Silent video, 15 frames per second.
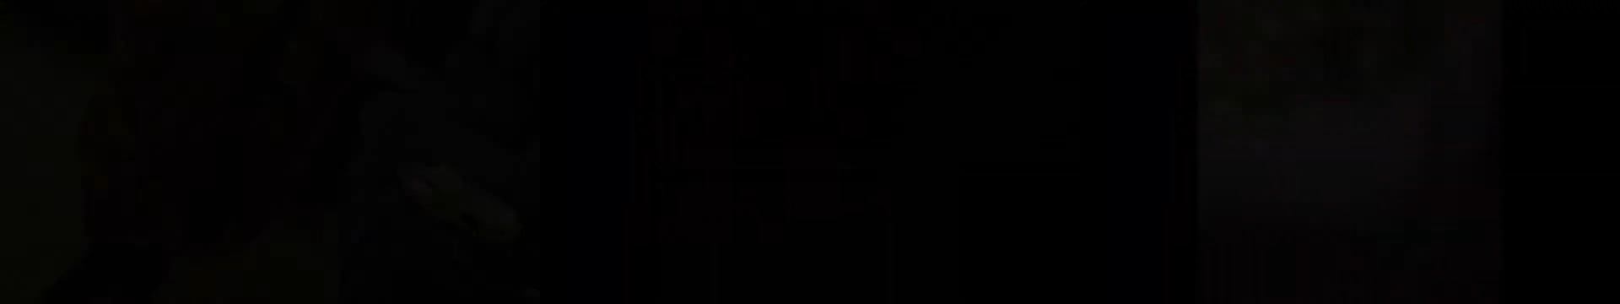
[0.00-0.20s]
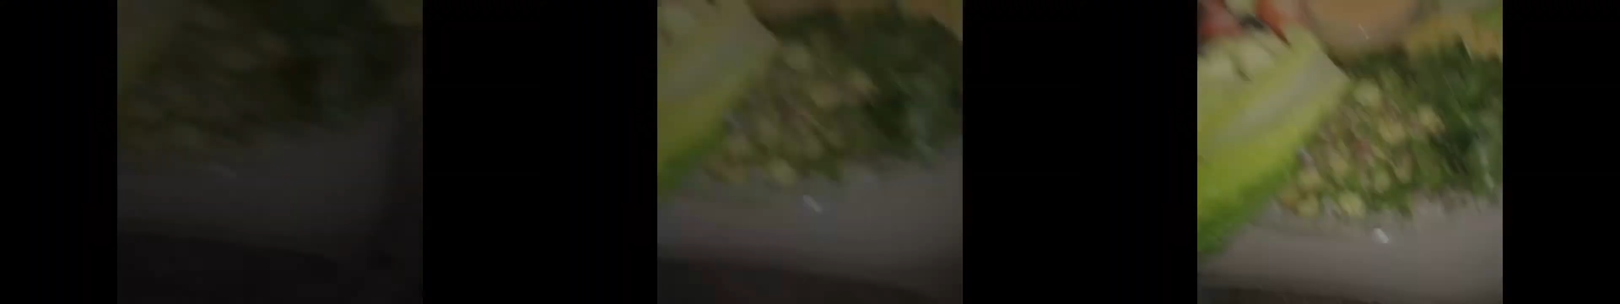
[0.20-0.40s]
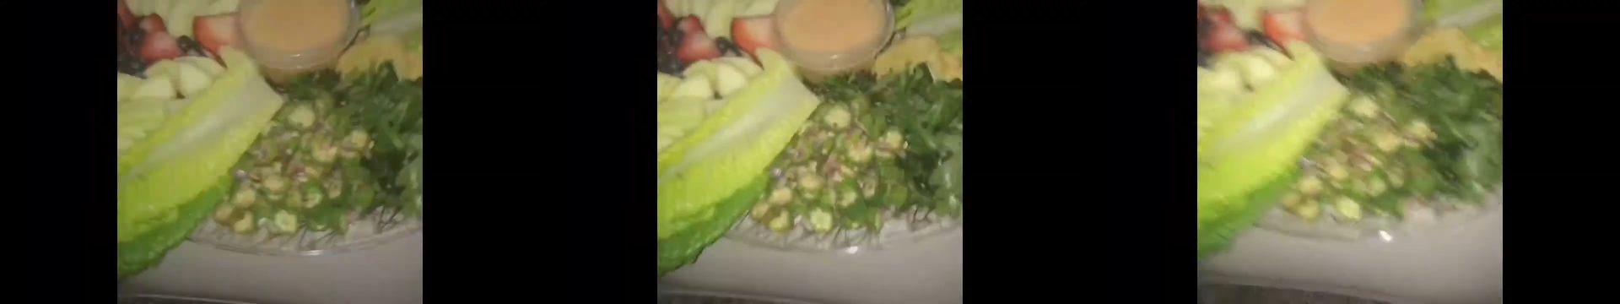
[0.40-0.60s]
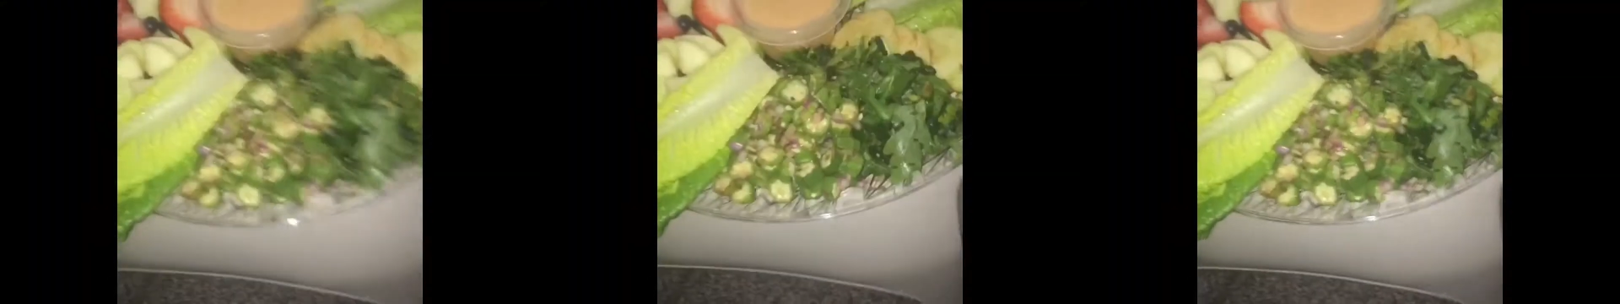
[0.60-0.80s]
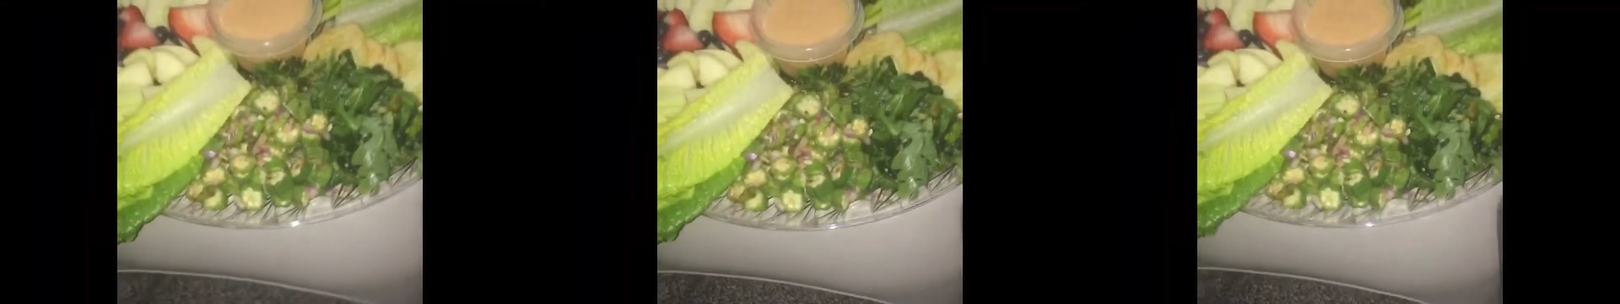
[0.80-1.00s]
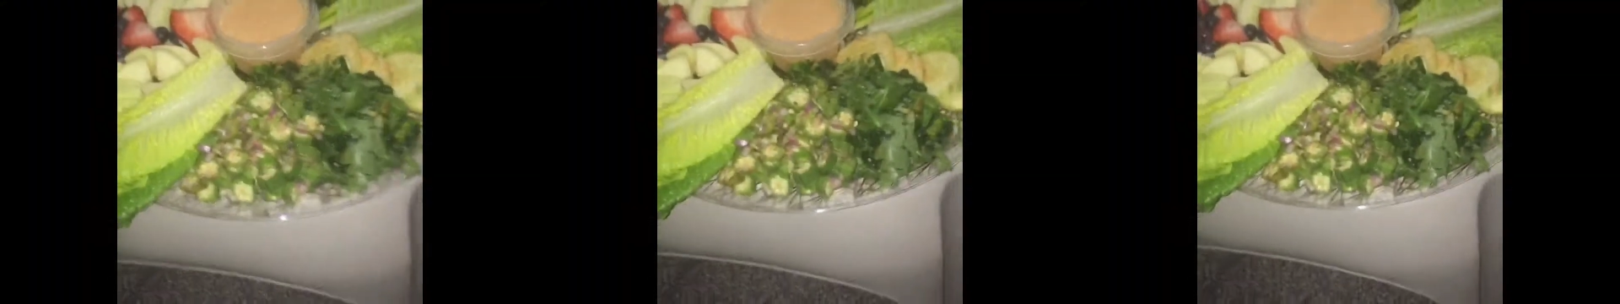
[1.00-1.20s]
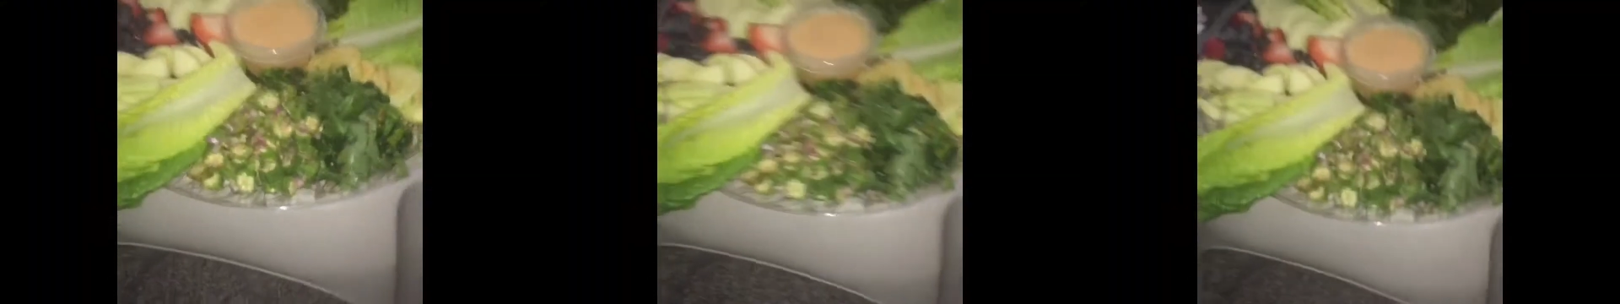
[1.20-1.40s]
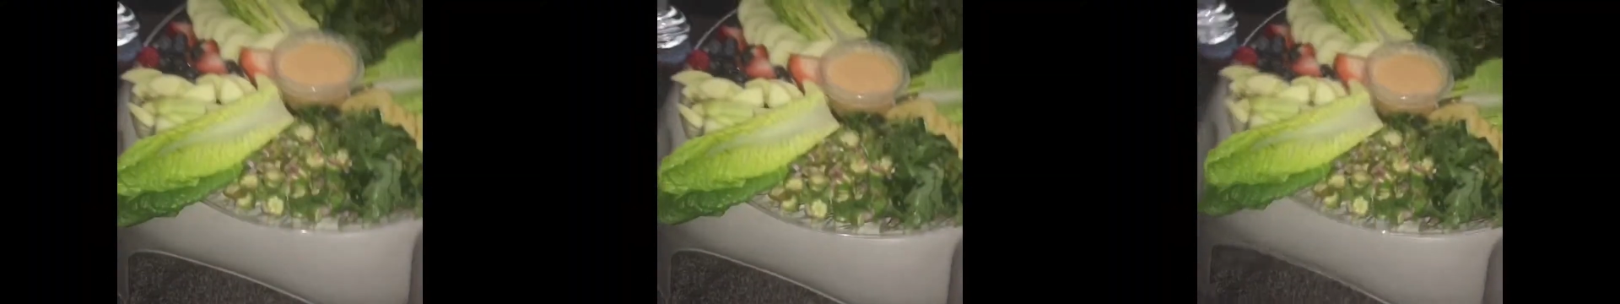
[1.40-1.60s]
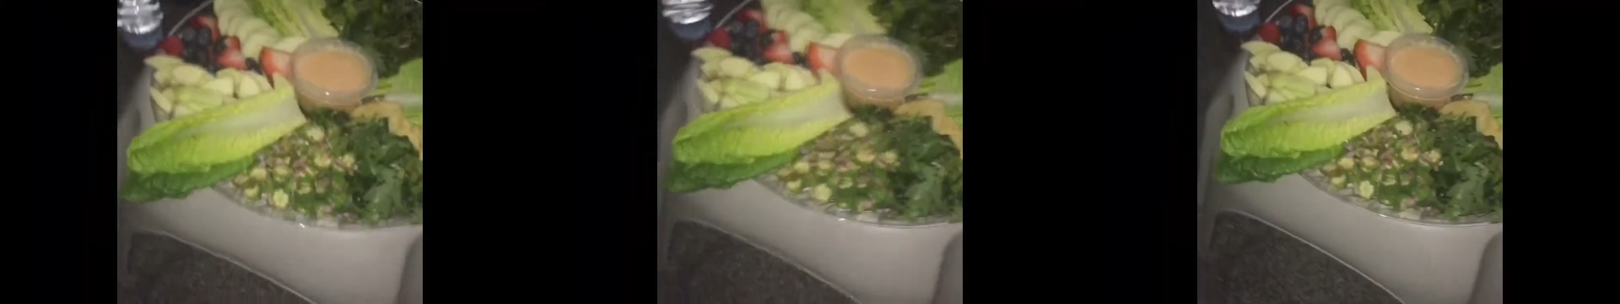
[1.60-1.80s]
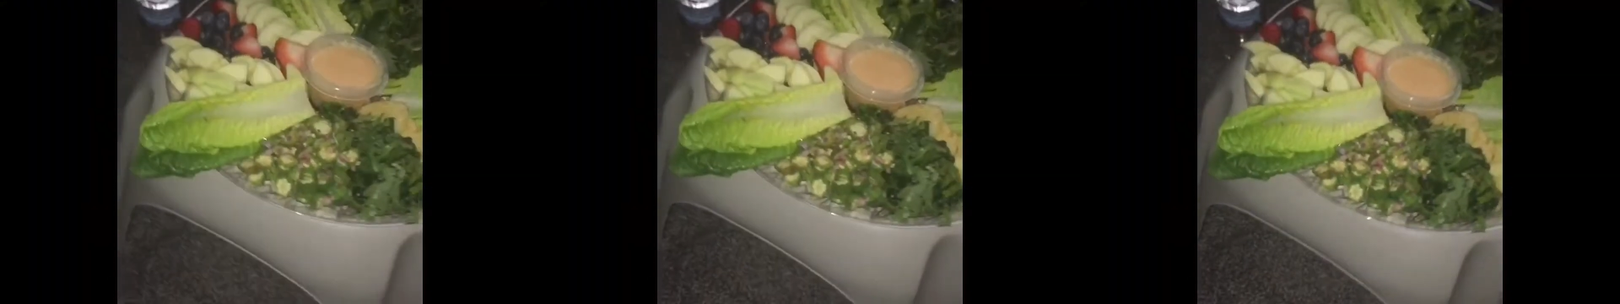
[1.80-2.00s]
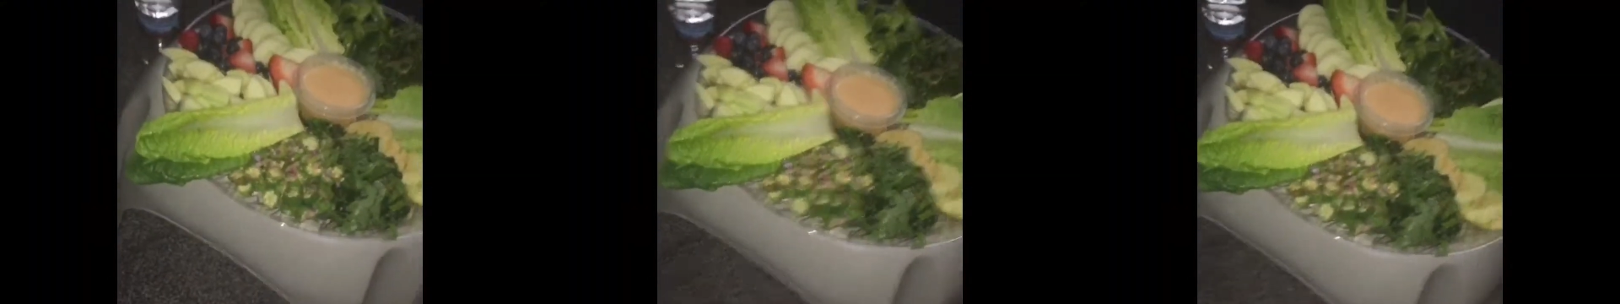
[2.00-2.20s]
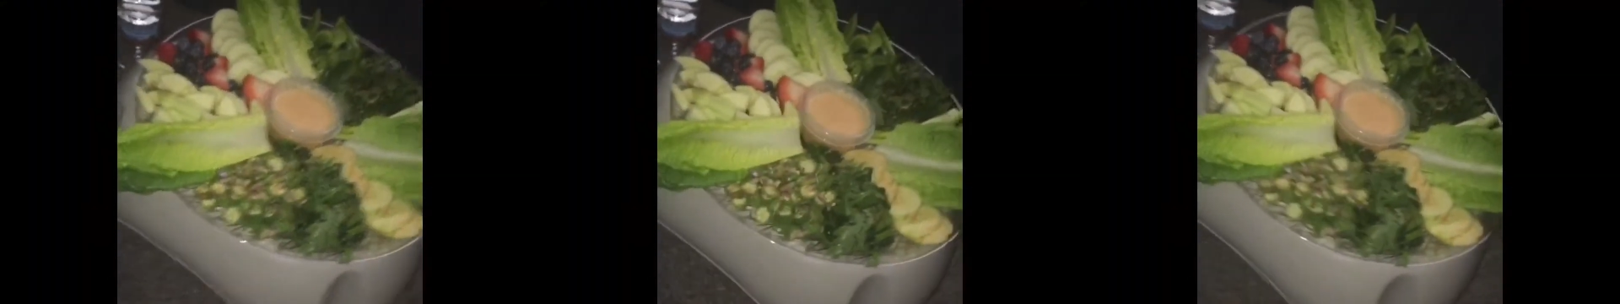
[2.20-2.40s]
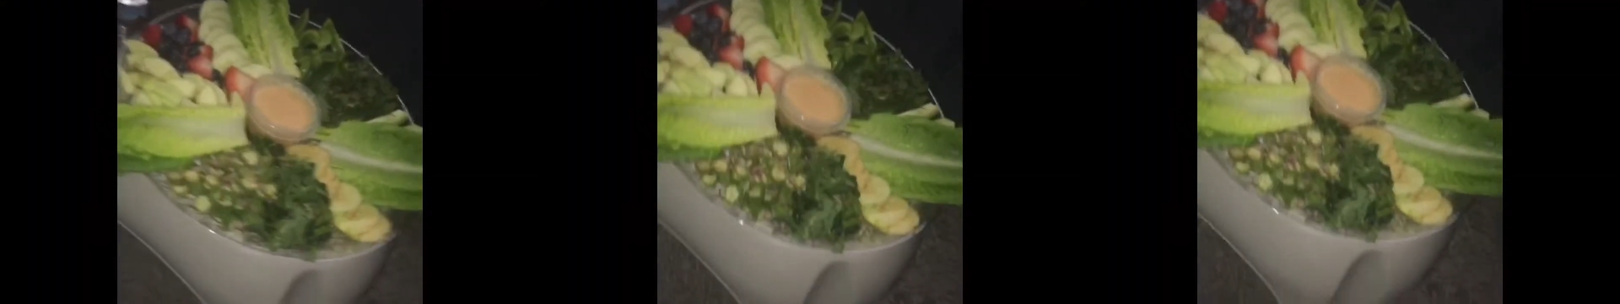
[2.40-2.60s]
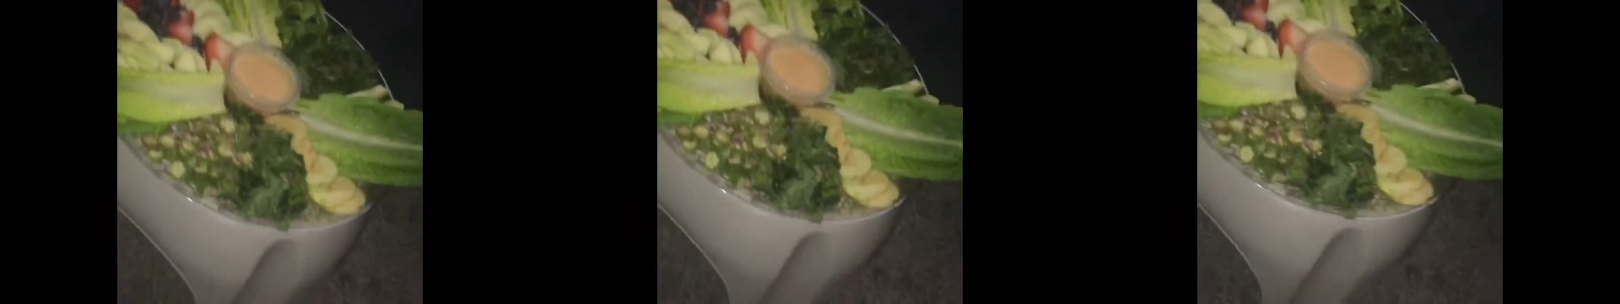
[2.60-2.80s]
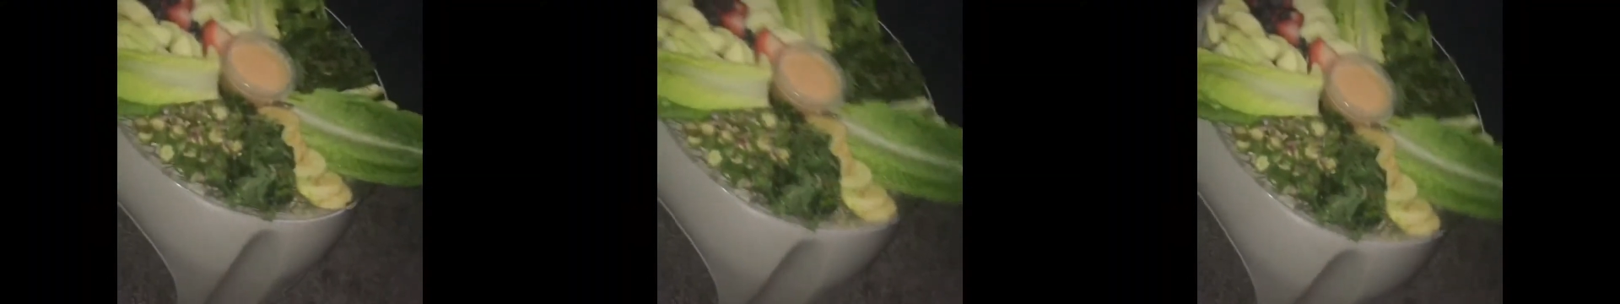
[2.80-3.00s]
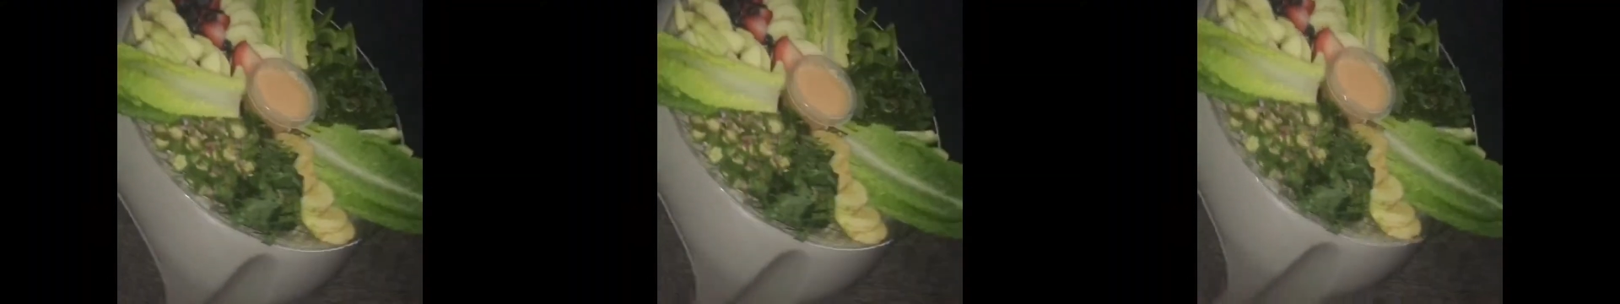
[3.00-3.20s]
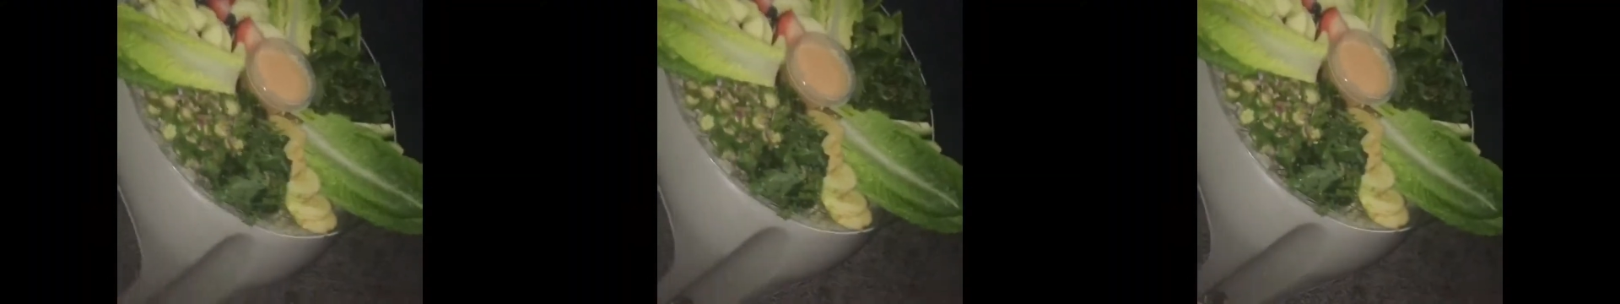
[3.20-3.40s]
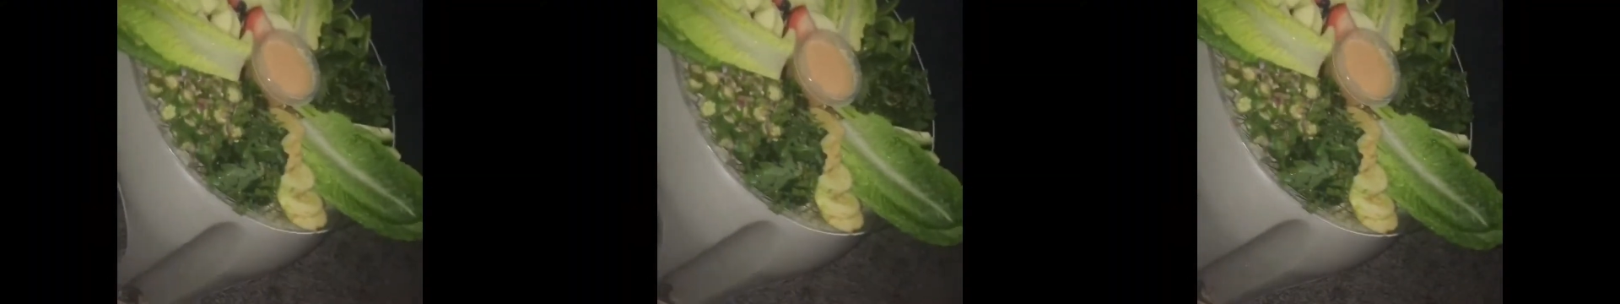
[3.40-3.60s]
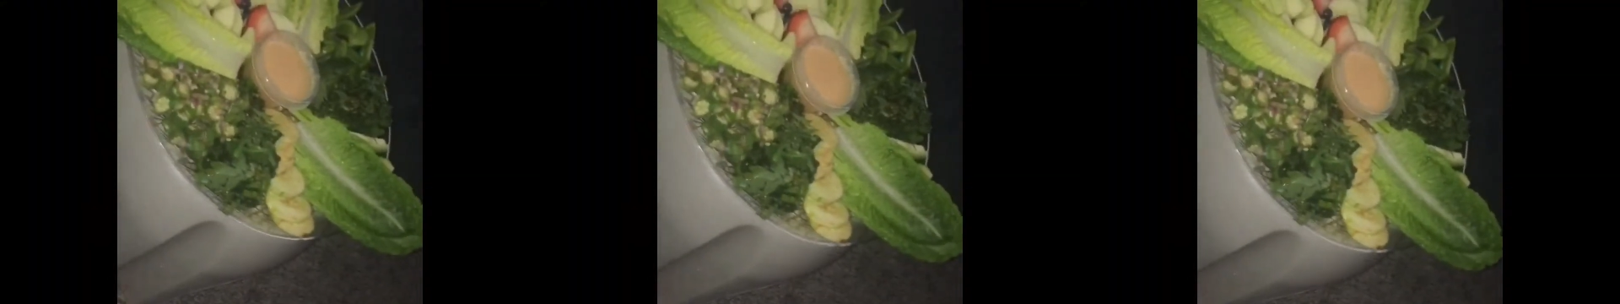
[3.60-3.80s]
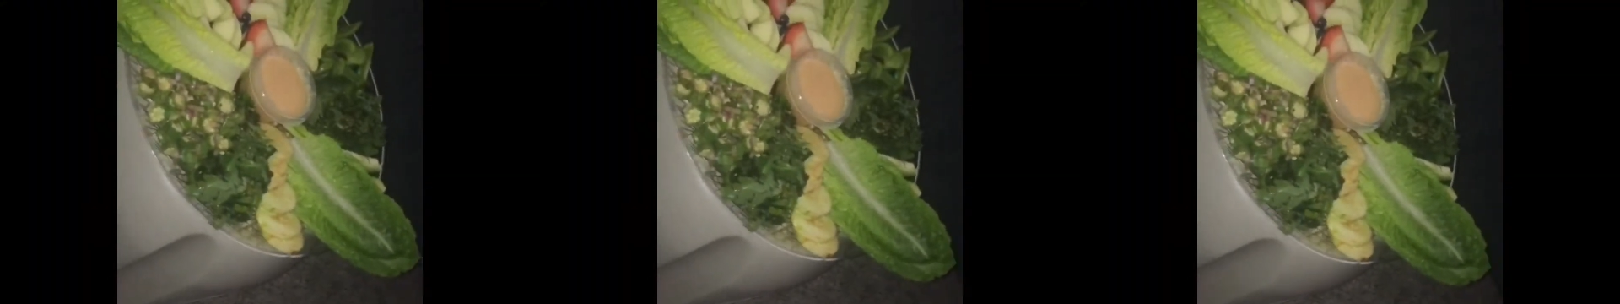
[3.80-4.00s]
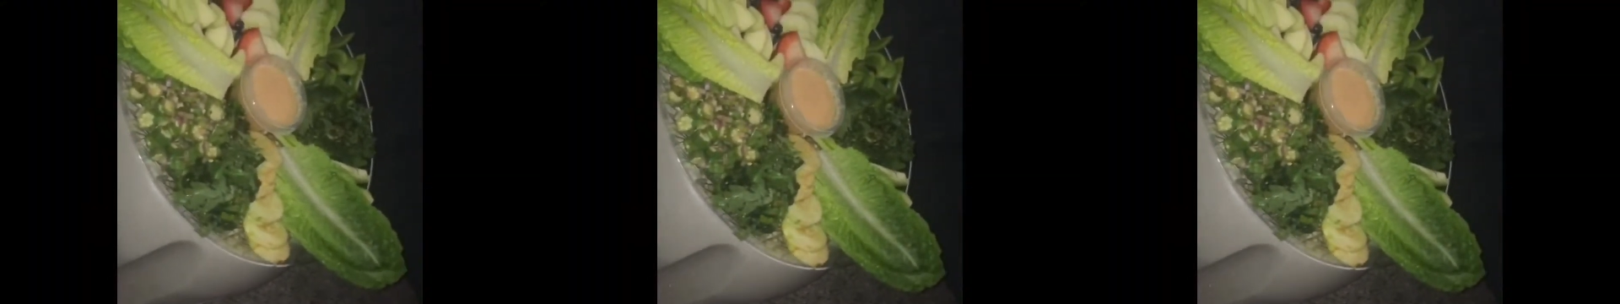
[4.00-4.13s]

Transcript: [unreadable: no face in view]